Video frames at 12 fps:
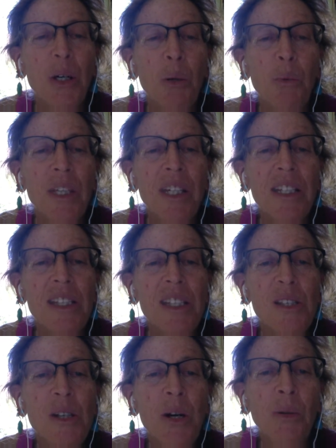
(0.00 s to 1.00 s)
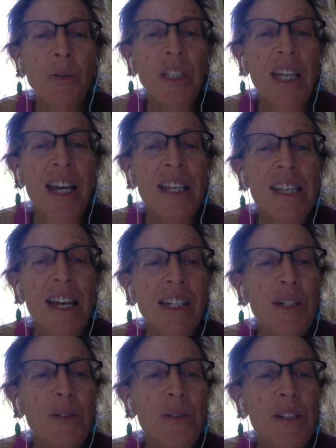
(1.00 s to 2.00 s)
We exist only as
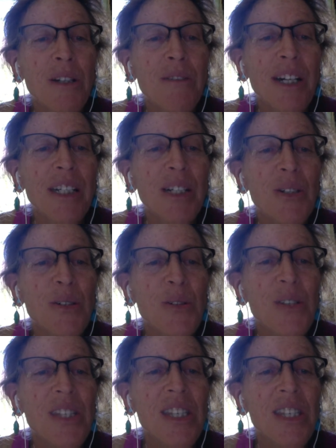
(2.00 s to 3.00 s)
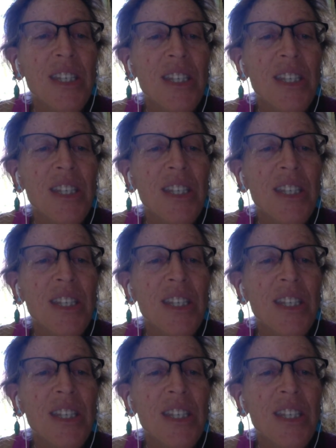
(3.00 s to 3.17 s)
echoes of echoes,